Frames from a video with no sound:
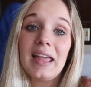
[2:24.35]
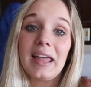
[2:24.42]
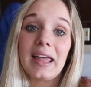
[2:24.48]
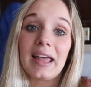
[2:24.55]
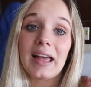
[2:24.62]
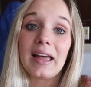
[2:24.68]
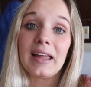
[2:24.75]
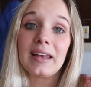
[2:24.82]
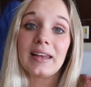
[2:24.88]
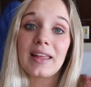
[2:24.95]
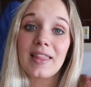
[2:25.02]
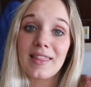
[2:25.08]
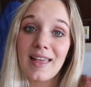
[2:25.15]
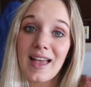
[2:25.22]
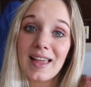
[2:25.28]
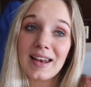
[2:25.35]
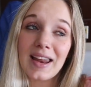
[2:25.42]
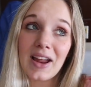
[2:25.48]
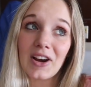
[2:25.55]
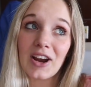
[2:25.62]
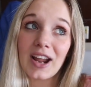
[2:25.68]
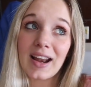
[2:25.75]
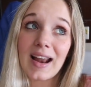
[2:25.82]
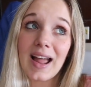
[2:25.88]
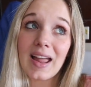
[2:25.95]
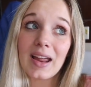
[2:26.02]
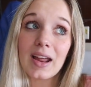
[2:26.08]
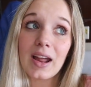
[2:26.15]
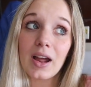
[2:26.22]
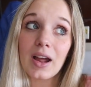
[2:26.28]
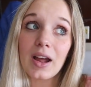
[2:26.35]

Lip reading: And then Eric and I,